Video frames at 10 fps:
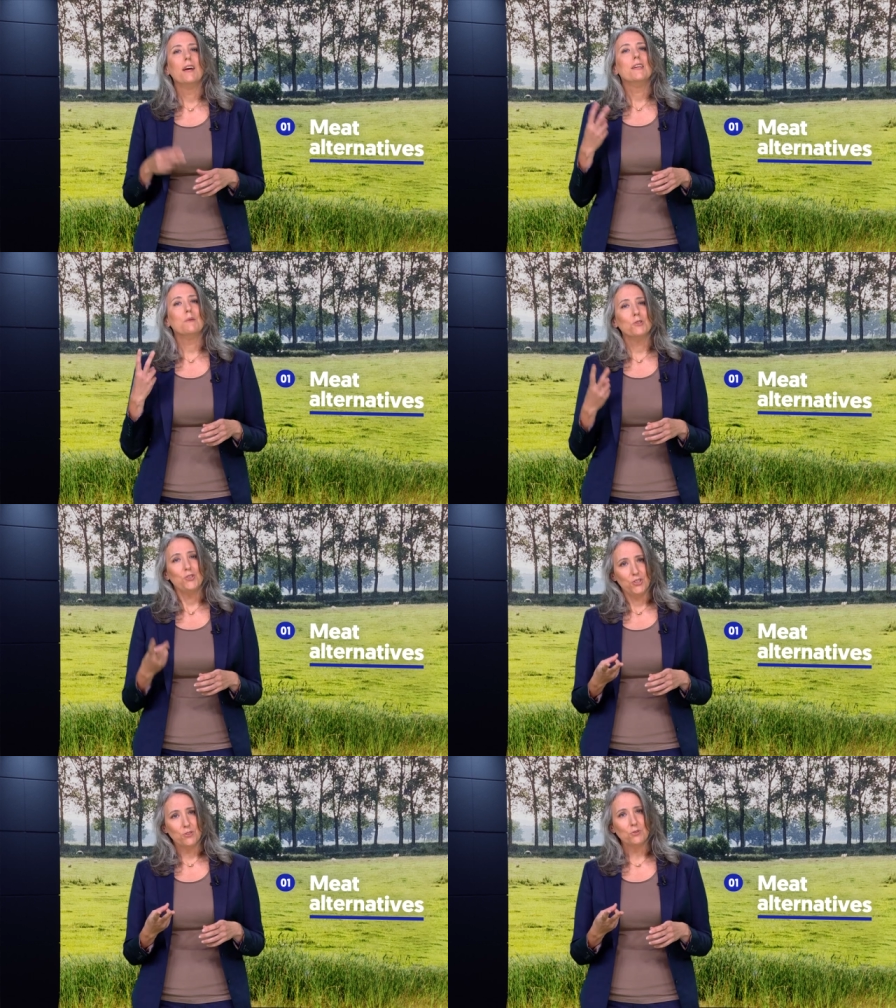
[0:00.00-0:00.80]
Number
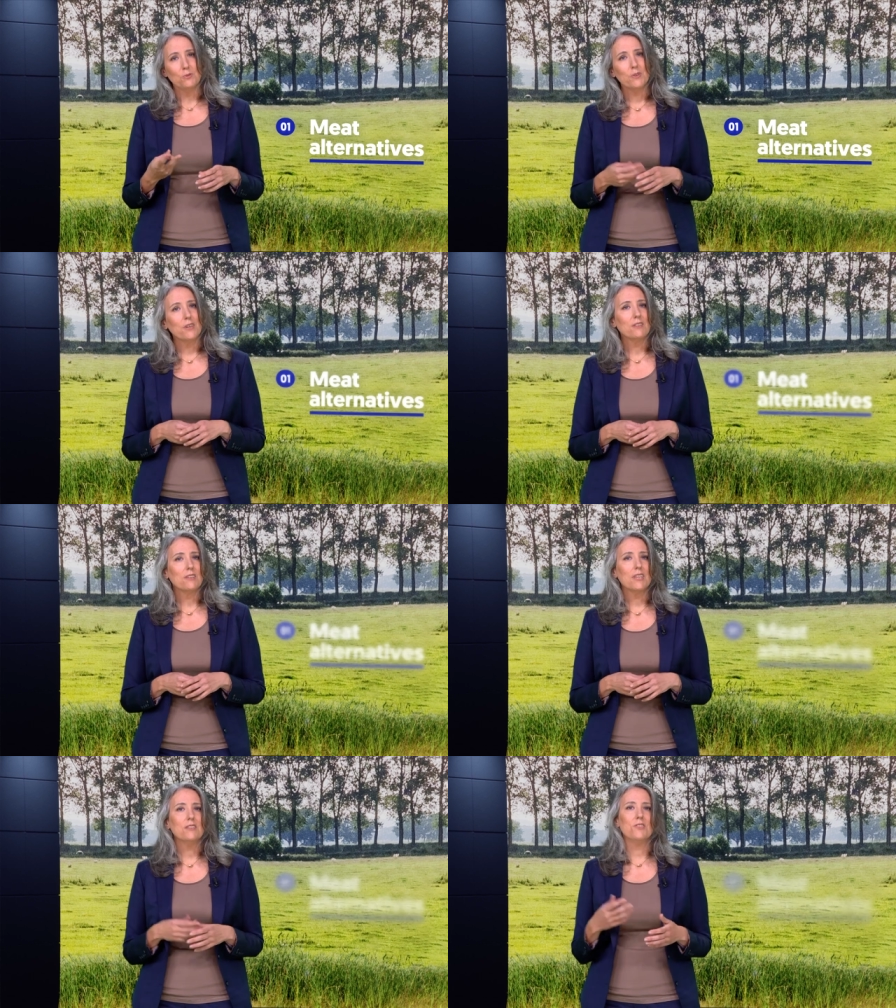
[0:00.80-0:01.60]
two, we're going to
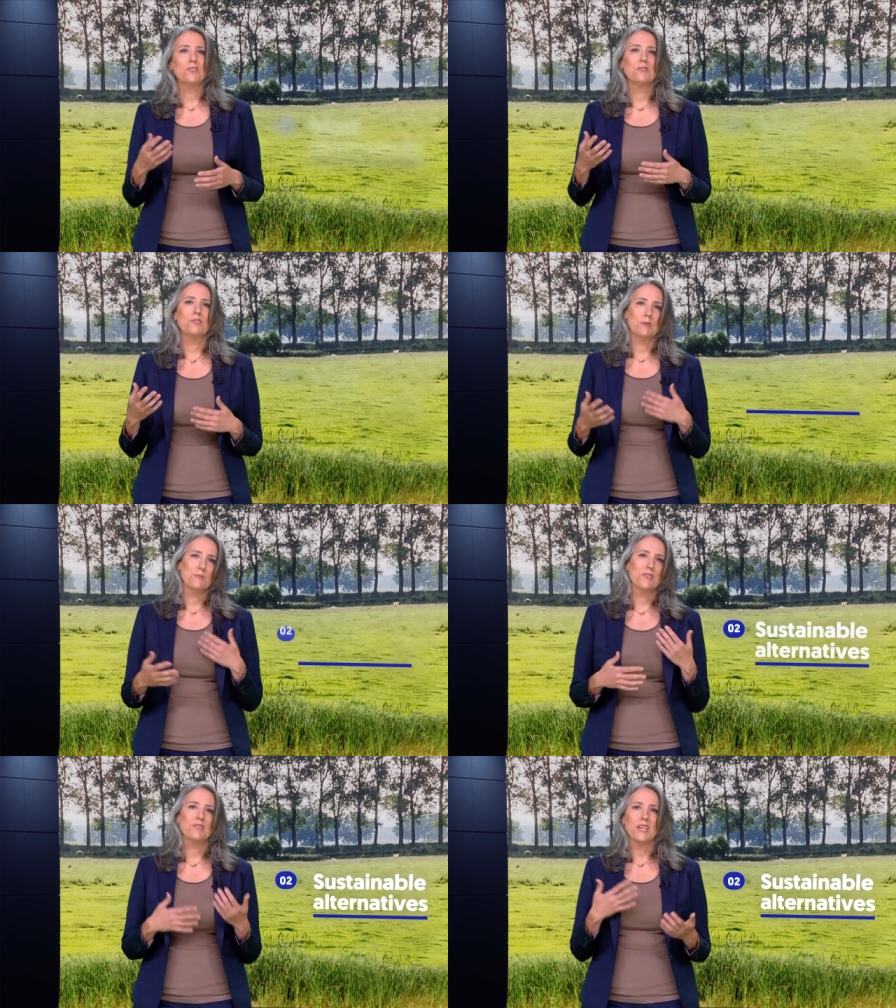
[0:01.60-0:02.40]
look into some
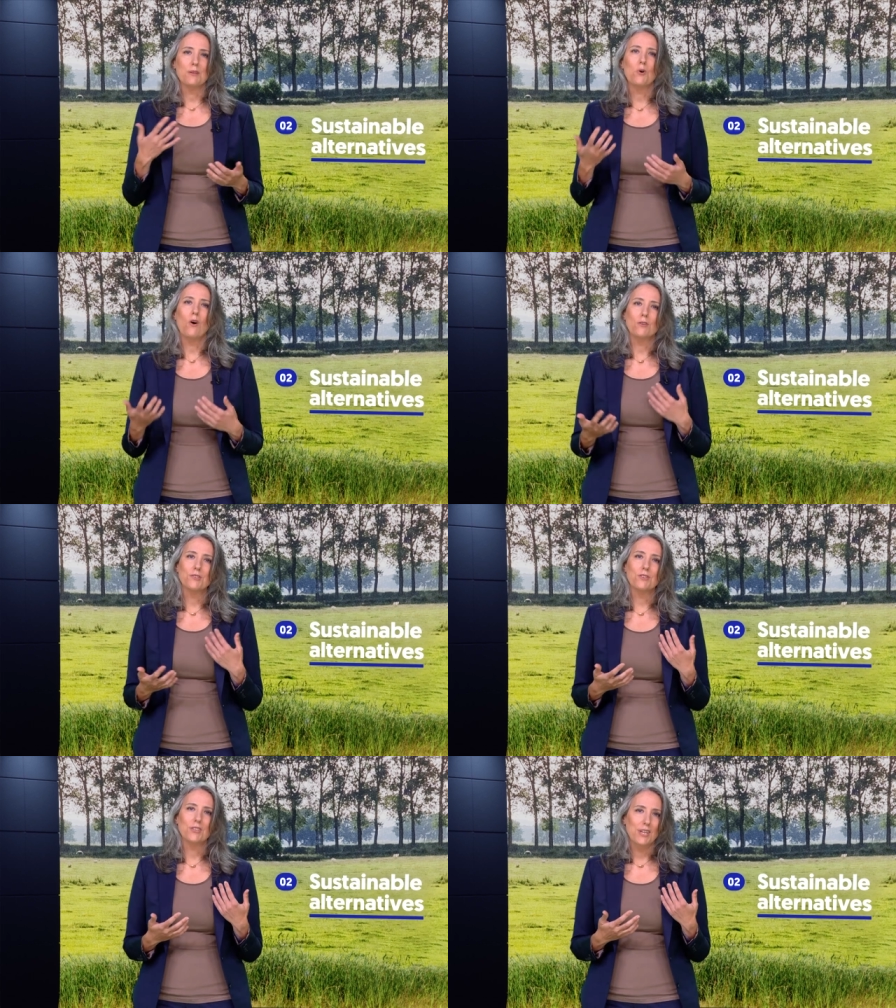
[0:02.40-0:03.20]
sustainable
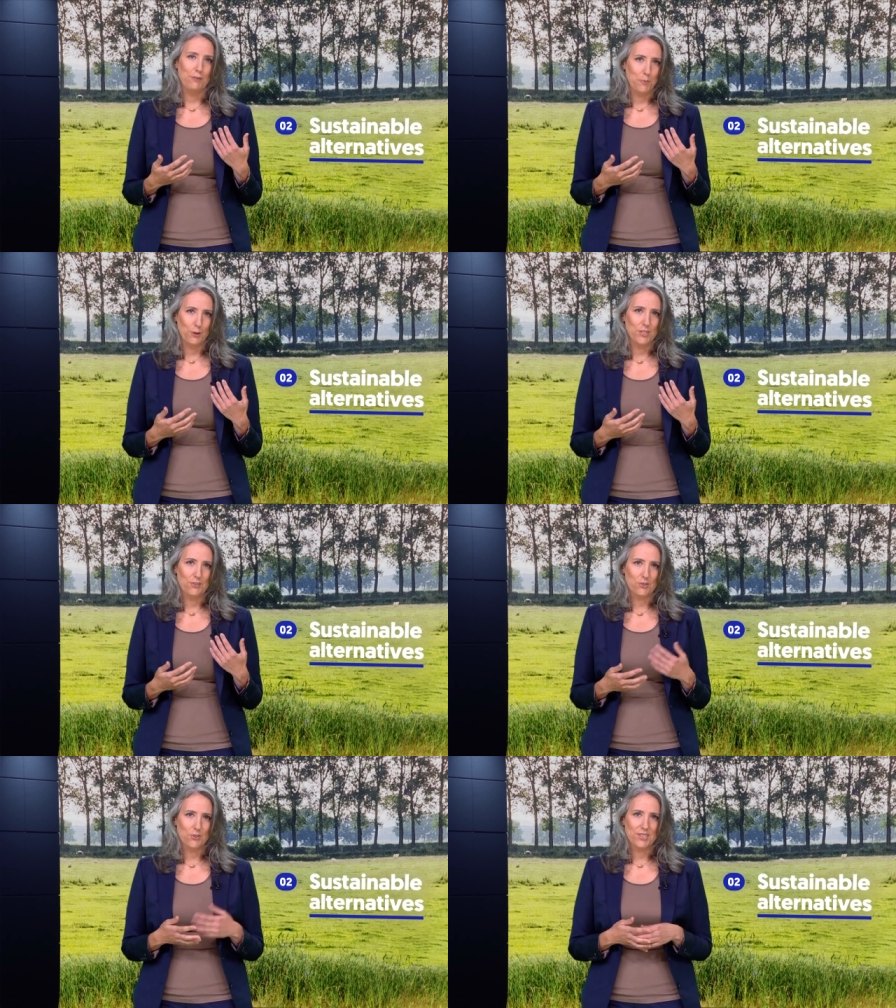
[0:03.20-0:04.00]
alternative protein
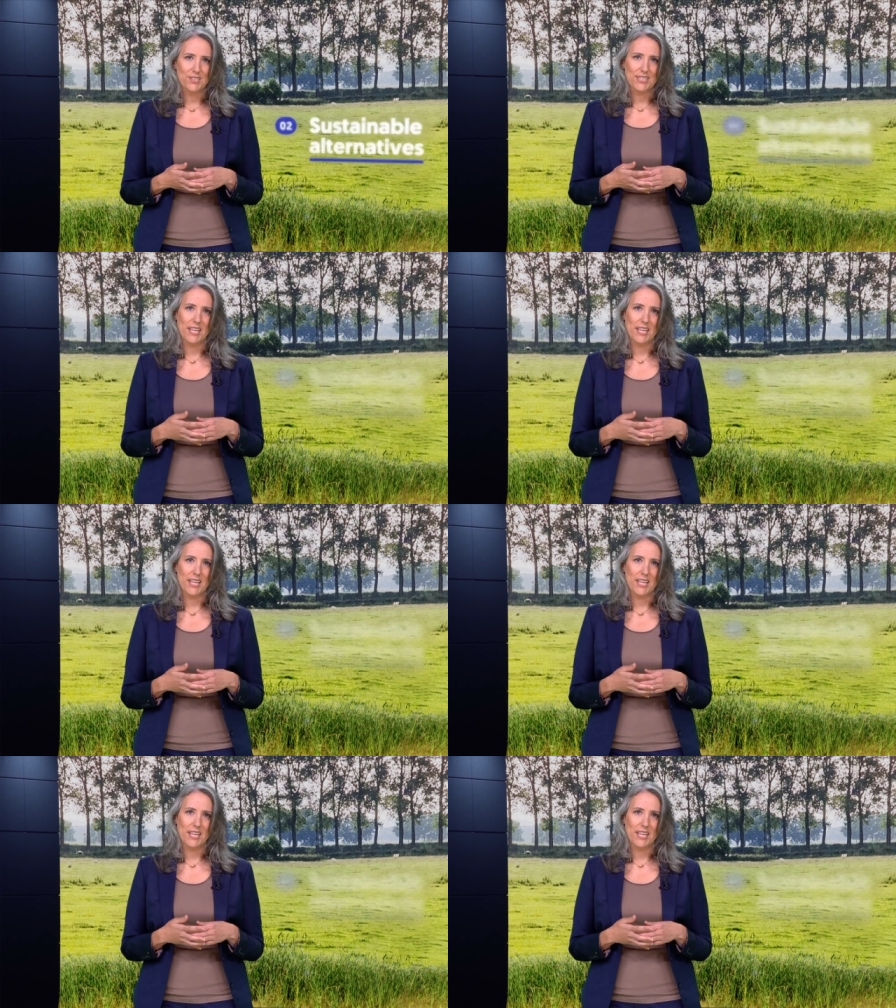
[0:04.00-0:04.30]
sources